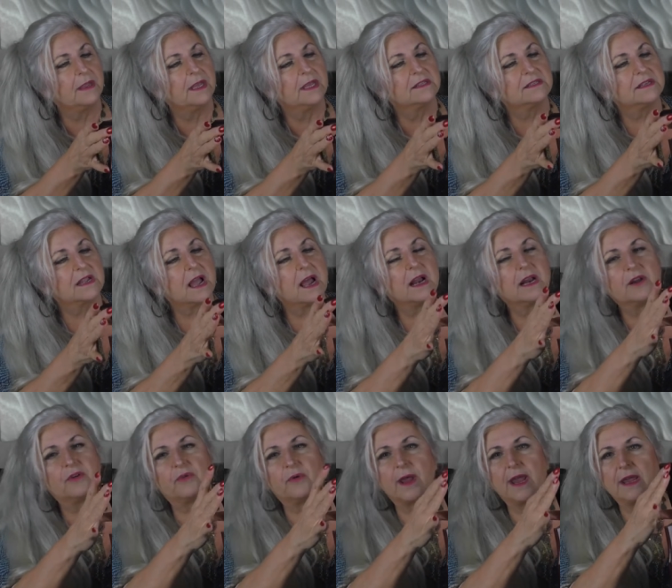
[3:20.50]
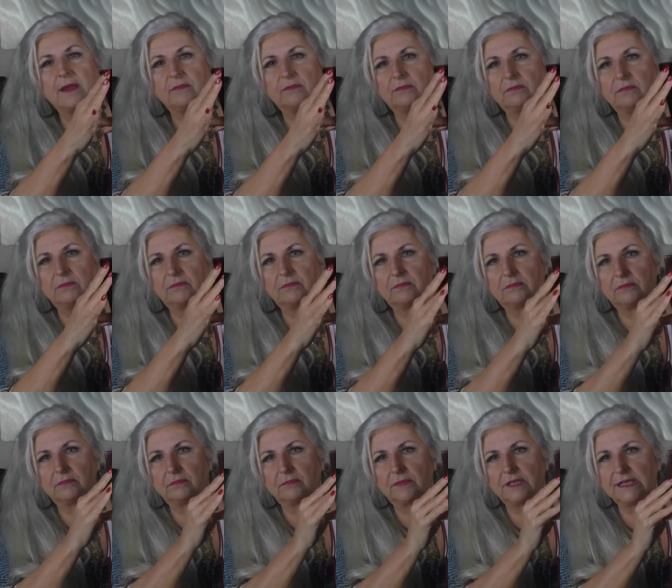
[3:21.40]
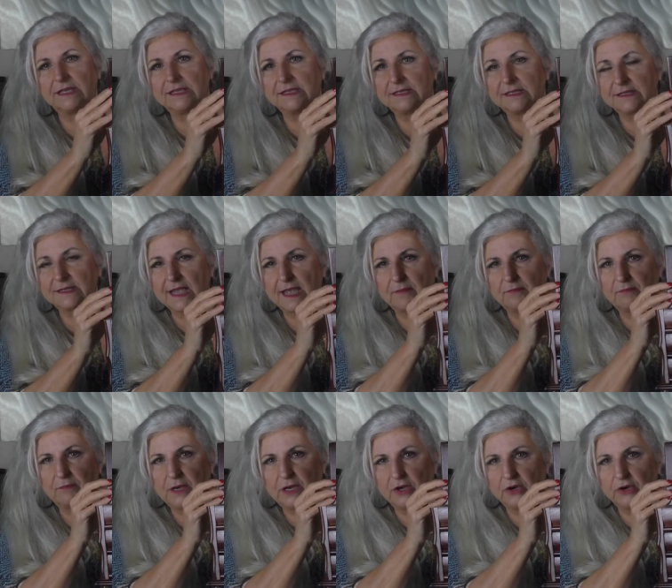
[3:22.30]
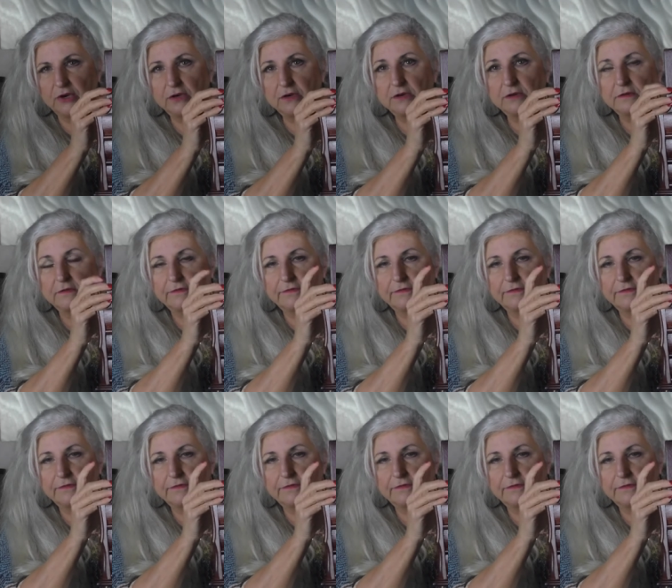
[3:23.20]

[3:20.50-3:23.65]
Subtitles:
It's got a great inset mirror